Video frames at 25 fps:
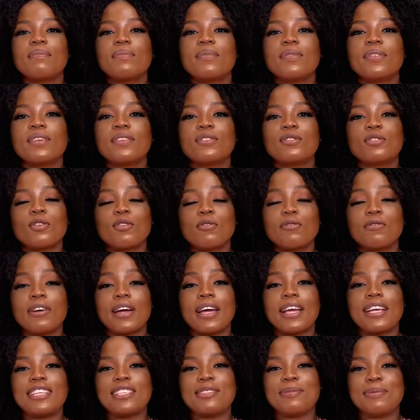So far
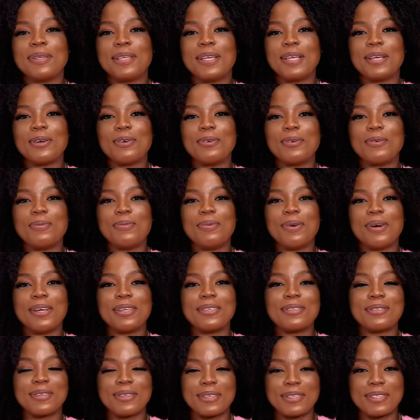he's been a good boy,
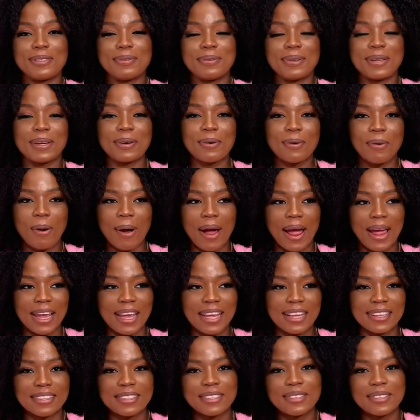so he's been quiet.